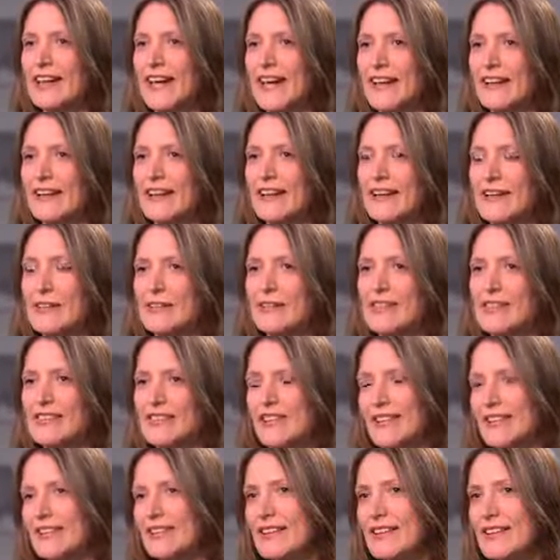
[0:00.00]
And then if
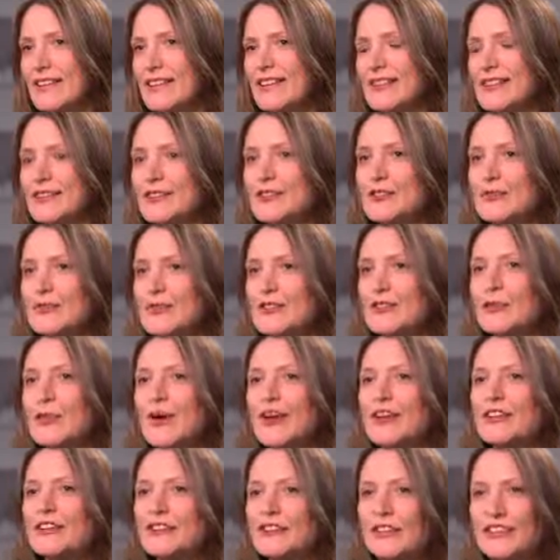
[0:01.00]
there's anything that needs to be
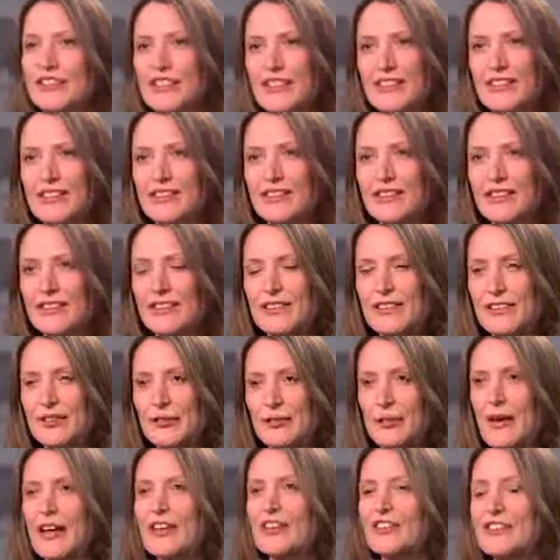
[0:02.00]
tweaked or adjusted
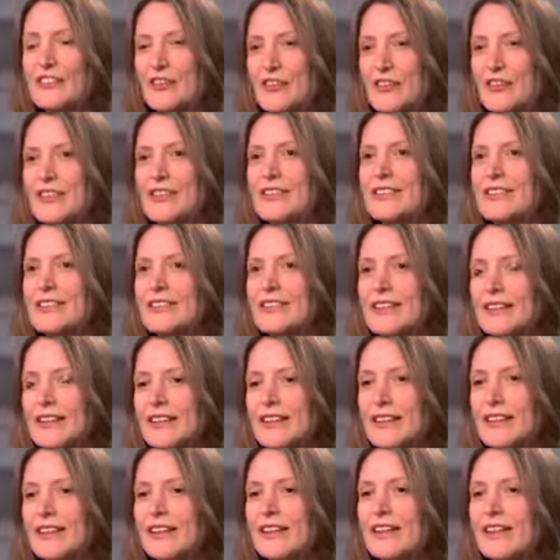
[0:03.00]
to make sure that it's
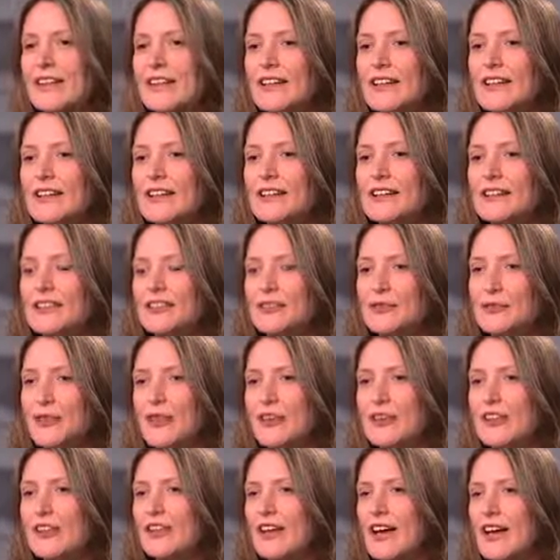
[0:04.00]
sticking to
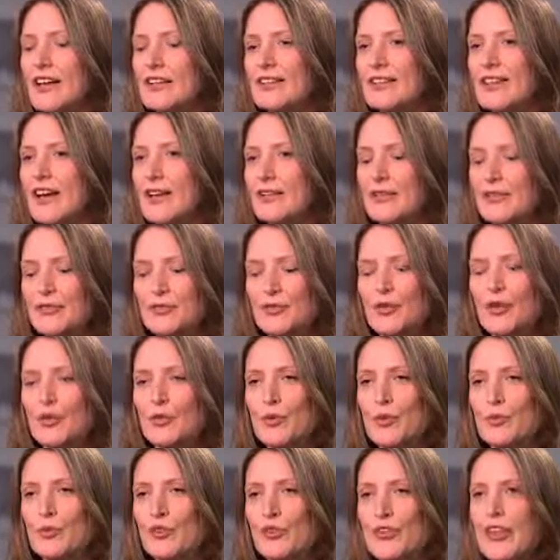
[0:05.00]
what the client's asked
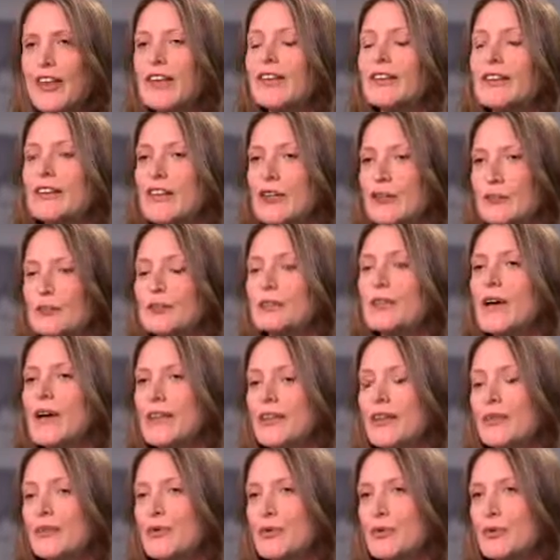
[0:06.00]
for, we'll do that, and
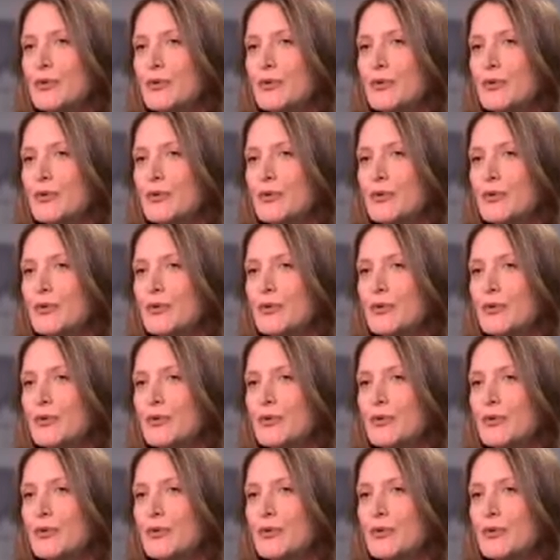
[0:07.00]
then we'll